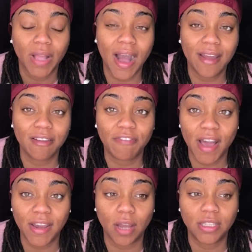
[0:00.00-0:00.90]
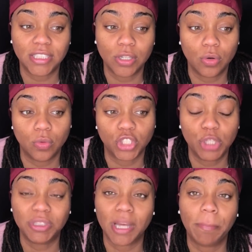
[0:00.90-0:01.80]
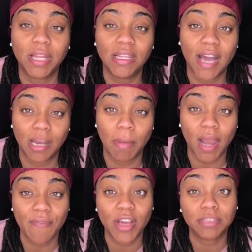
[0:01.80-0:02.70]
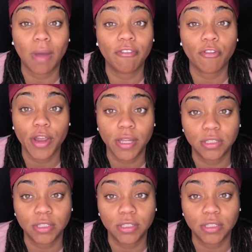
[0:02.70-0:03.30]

I didn't find out until she was completely out of my life as my friend.